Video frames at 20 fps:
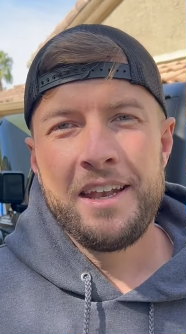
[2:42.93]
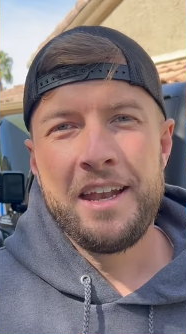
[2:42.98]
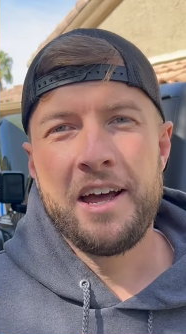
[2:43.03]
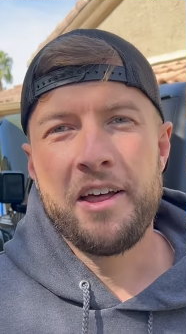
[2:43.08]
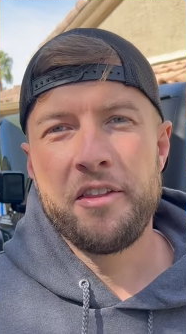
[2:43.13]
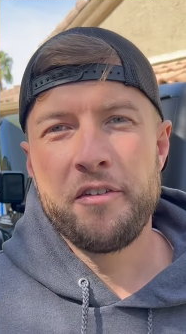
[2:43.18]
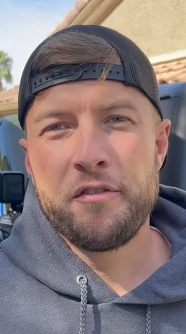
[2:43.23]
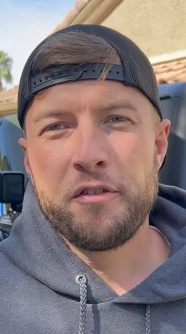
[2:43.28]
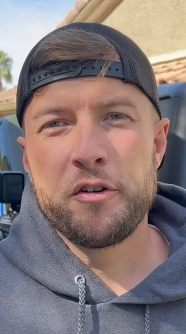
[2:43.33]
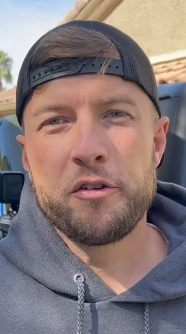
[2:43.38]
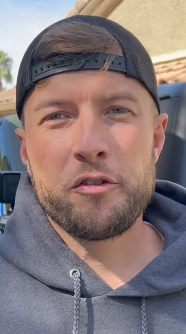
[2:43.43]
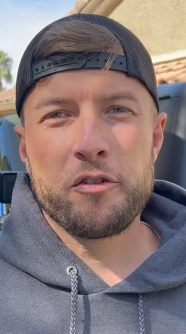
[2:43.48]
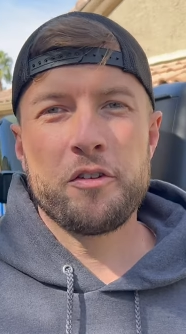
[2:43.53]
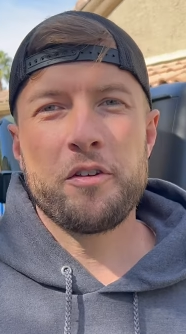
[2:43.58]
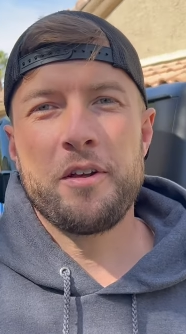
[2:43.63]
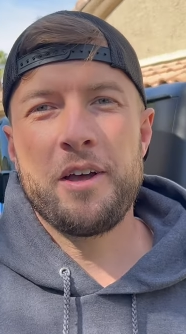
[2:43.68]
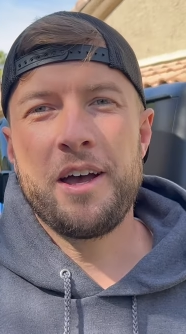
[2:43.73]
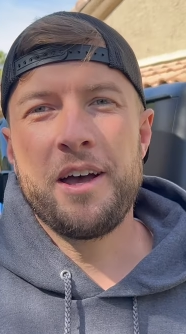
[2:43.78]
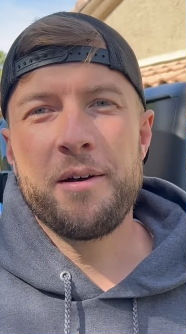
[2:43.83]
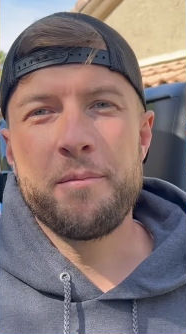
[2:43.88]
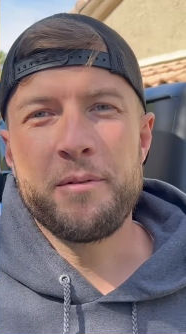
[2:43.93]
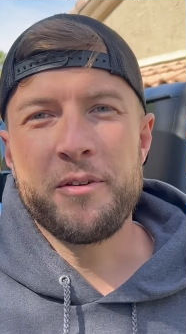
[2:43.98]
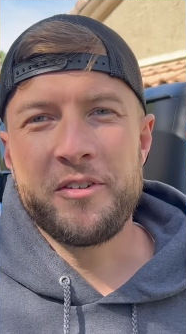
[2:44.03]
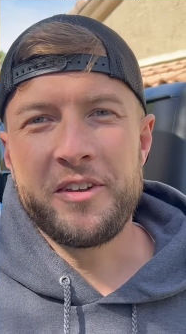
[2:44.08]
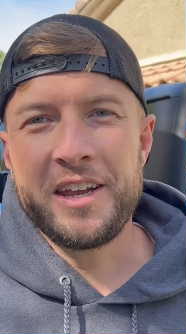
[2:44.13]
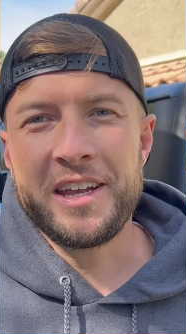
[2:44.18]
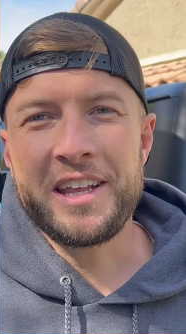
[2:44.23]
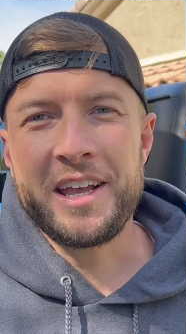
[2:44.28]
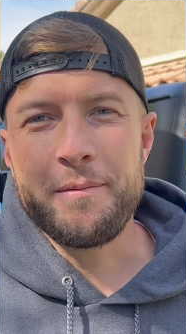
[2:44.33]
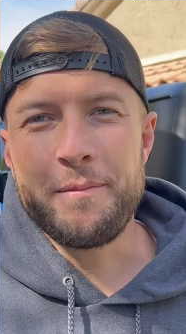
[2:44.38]
Now, the first uh,
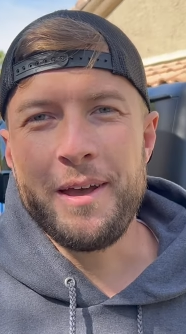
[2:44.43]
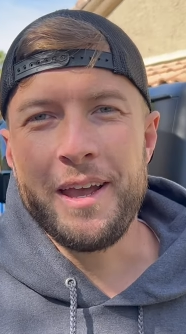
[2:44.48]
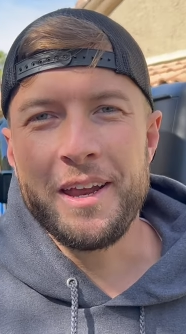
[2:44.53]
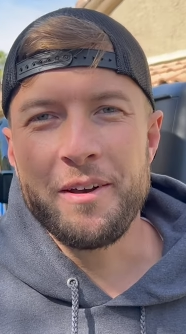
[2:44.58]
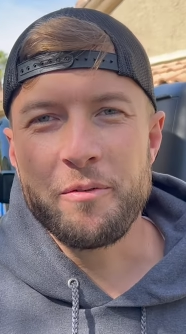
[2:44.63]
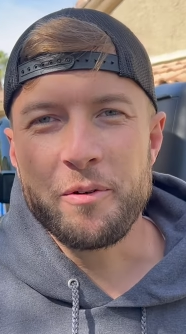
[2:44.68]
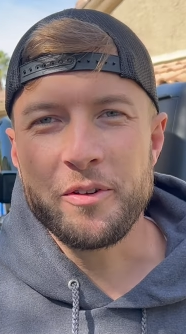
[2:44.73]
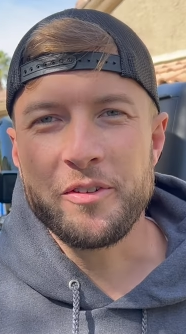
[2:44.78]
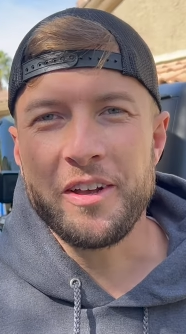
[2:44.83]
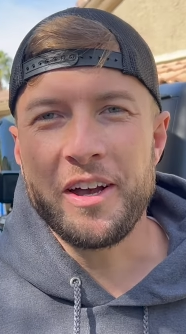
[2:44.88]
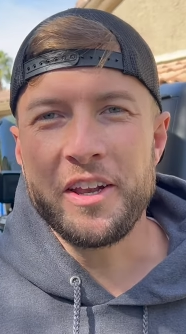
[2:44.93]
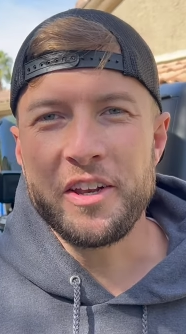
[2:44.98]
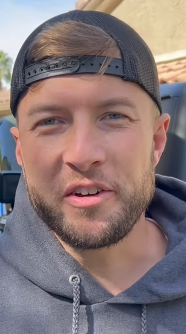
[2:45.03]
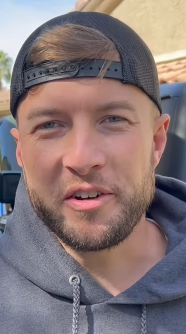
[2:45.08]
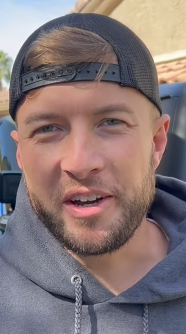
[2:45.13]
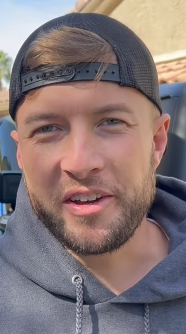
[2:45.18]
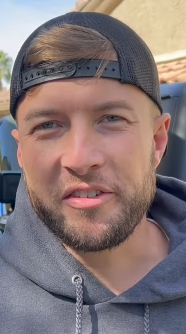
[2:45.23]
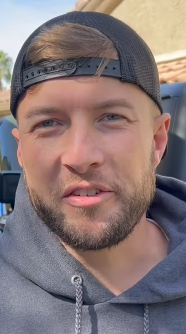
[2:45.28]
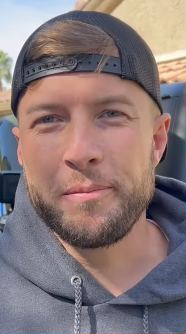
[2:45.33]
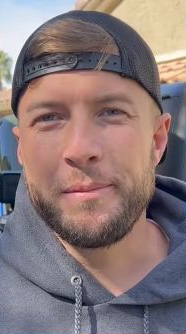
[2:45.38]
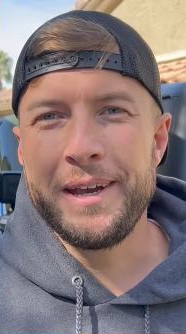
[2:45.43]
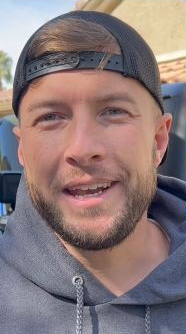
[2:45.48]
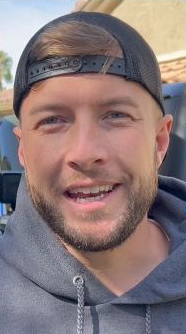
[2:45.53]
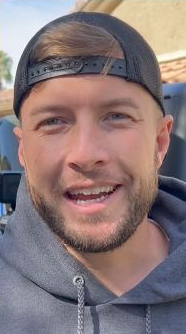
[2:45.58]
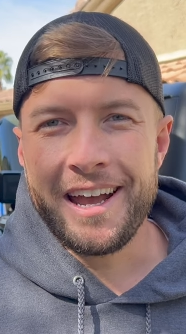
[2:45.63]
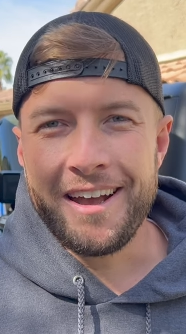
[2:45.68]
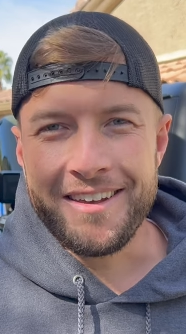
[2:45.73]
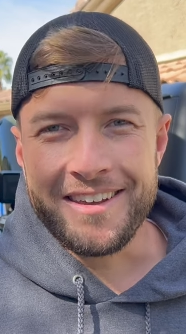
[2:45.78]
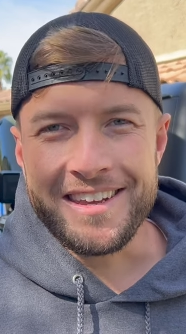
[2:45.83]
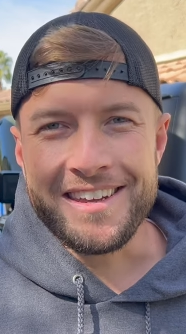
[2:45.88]
mistake I made was
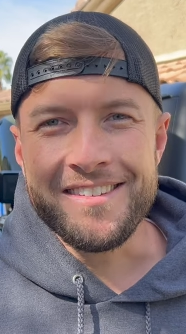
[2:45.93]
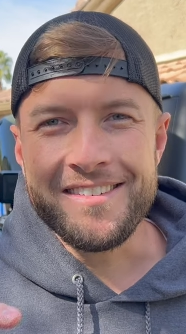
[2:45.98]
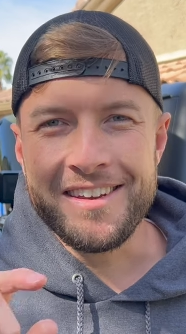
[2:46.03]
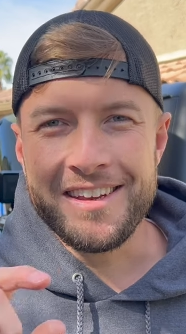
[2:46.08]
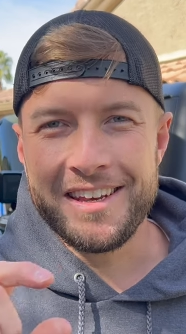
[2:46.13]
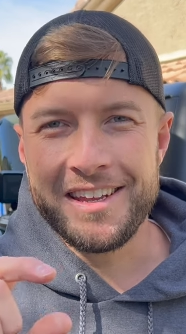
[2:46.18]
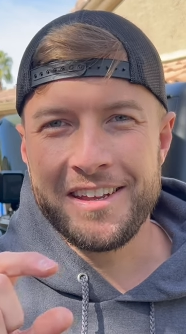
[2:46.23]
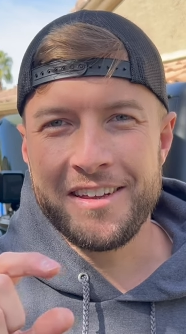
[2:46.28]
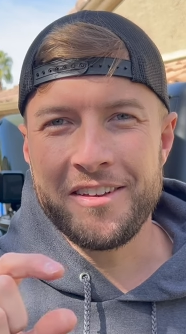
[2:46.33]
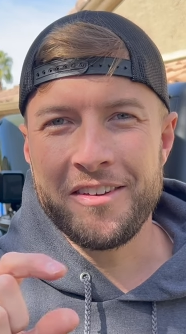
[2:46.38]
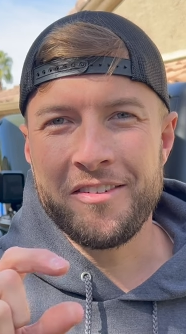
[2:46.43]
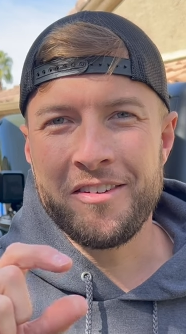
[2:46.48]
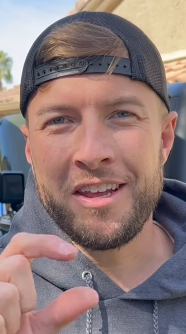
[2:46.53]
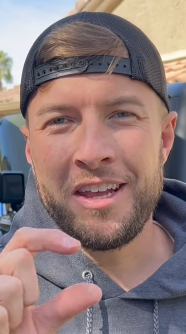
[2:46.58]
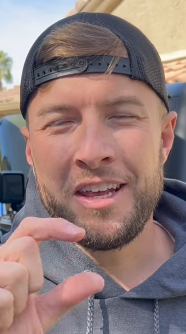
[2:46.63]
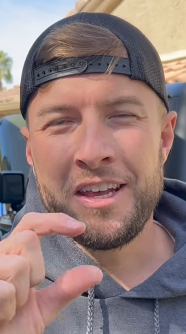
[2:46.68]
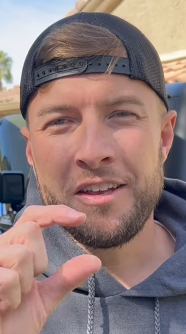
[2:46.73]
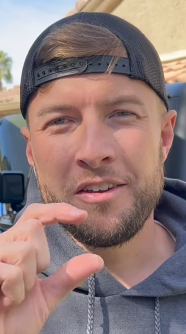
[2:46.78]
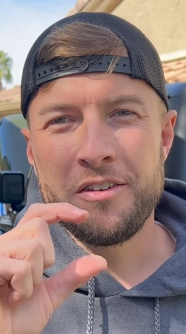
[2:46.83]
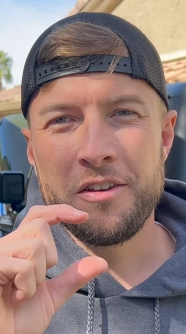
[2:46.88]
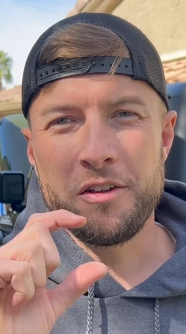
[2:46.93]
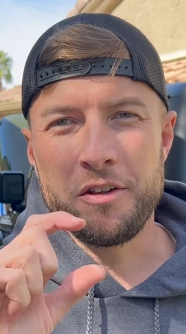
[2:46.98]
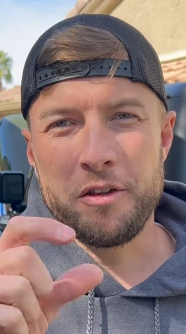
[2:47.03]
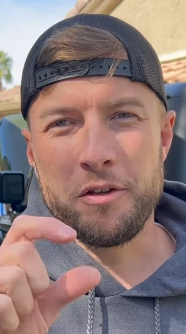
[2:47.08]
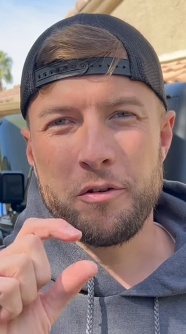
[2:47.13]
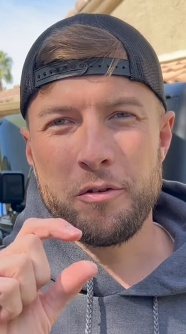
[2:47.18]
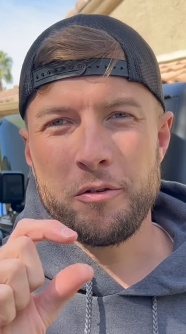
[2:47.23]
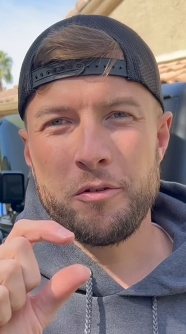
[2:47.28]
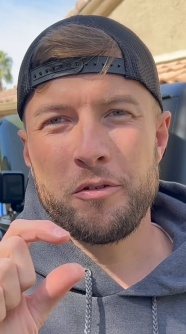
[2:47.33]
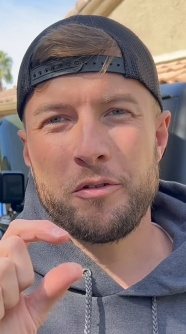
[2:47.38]
underestimating how easy it is to
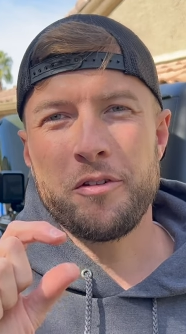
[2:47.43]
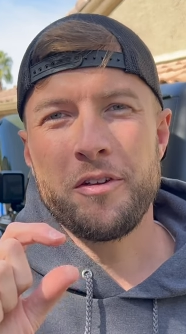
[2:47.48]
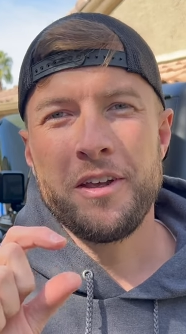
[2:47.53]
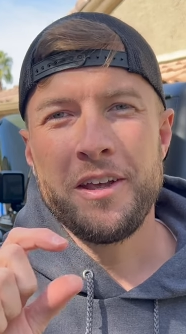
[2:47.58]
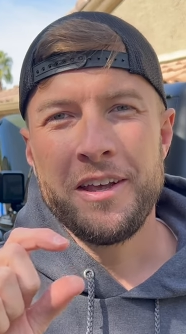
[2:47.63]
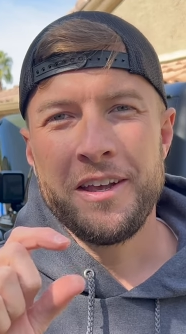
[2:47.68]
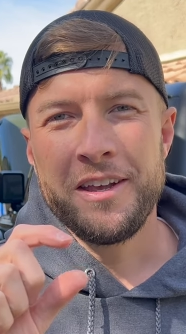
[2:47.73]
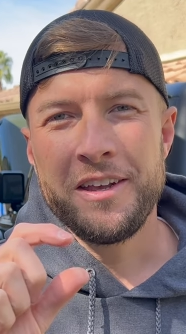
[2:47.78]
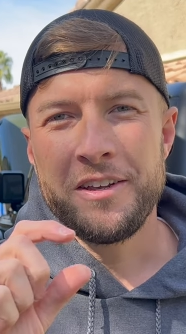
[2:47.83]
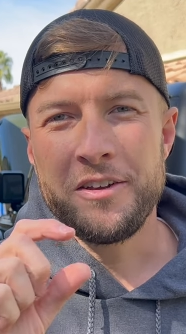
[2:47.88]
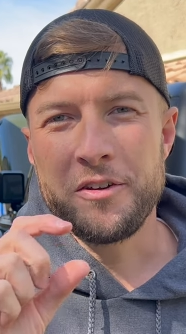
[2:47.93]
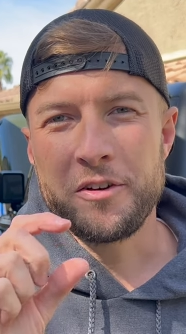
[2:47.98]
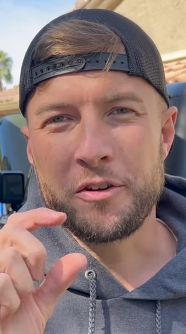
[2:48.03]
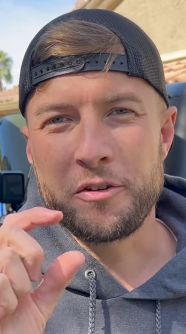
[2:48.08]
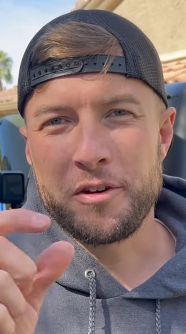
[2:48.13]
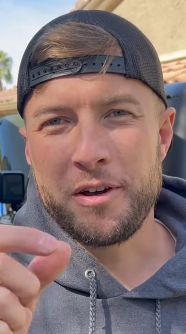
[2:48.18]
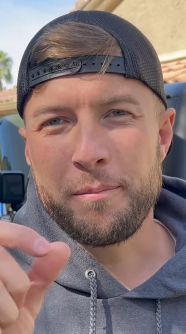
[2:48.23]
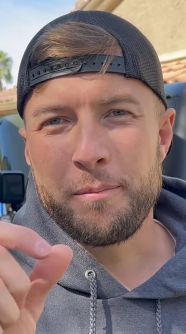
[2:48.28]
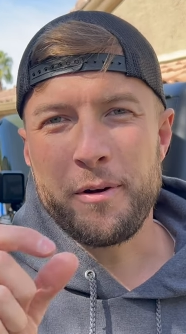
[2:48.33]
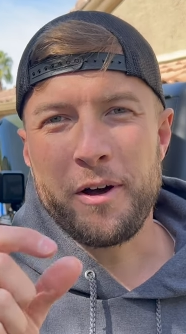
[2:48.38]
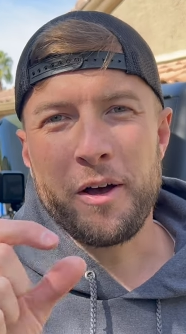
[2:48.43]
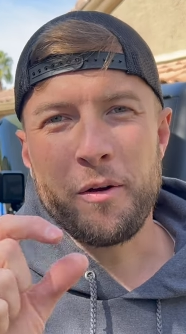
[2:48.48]
lose your grip